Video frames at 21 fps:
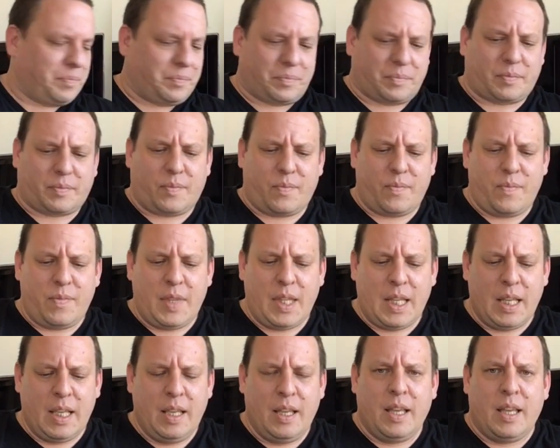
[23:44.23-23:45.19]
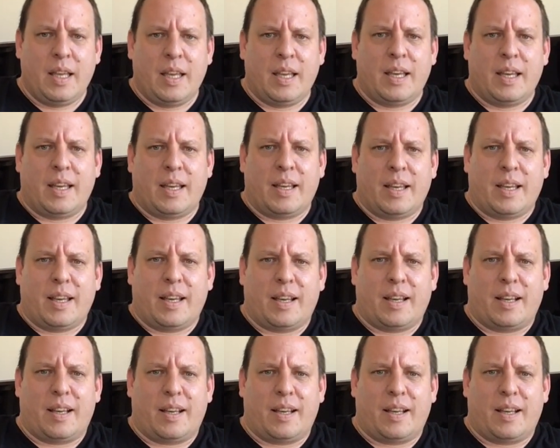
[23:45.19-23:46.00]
(silence)